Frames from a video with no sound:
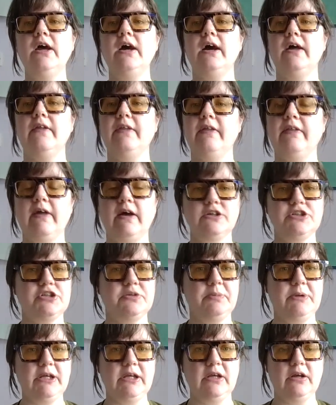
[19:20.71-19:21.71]
and then that should
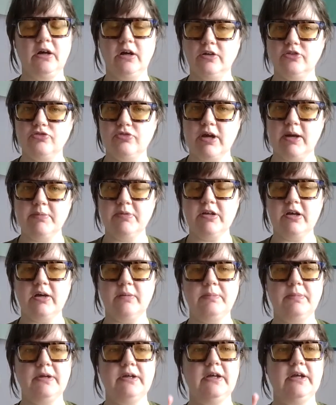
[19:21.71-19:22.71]
be us wrapped up.